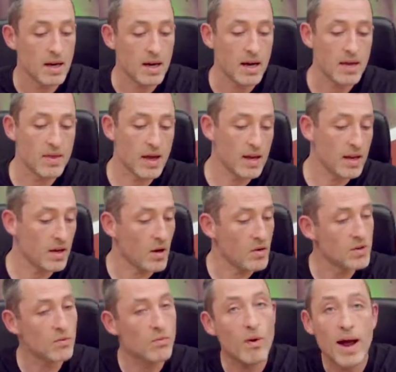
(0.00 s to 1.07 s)
And then it
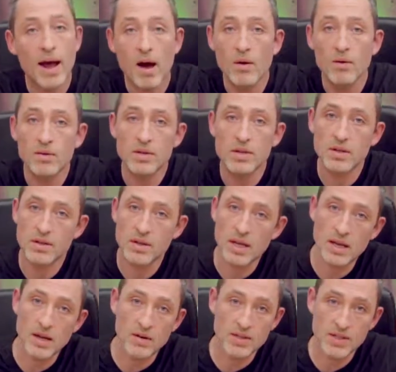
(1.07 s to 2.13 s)
goes around
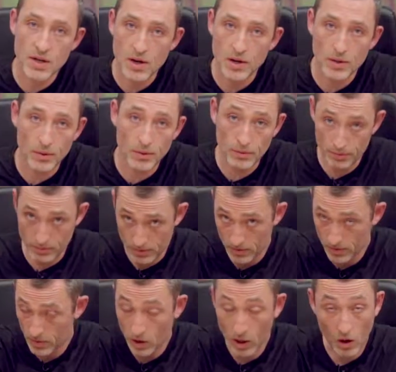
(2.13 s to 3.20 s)
the circle
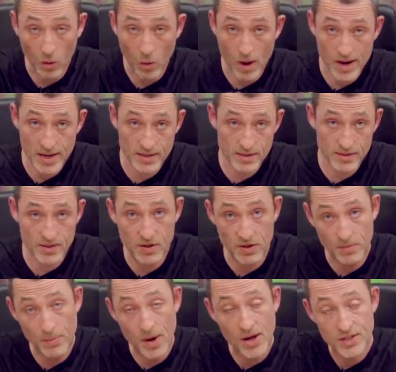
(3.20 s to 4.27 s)
clockwise, so
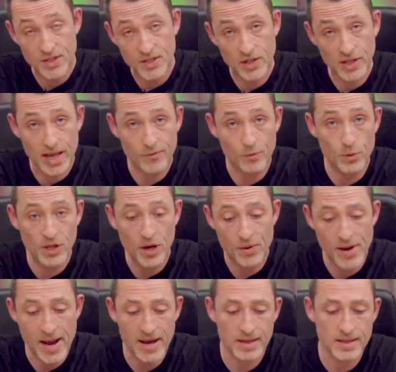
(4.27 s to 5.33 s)
the person to your left would go
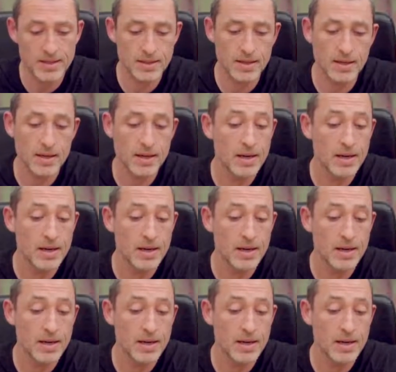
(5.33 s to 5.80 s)
next.